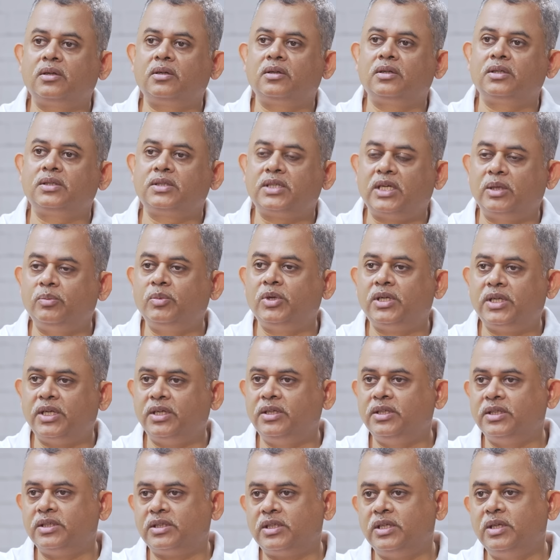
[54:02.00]

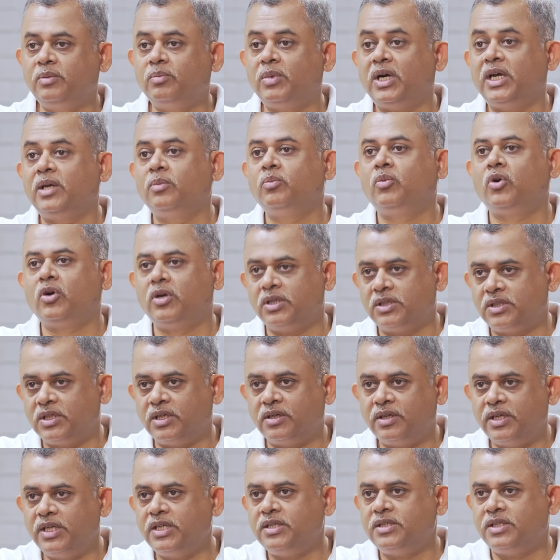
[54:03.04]
simultaneously buy bonds
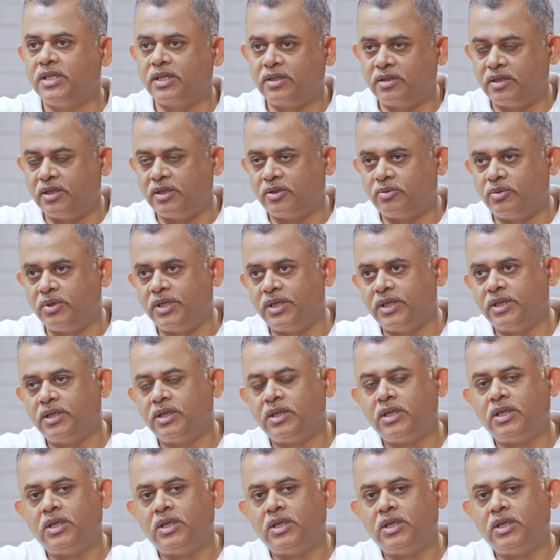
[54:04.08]
and re-inject the liquidity.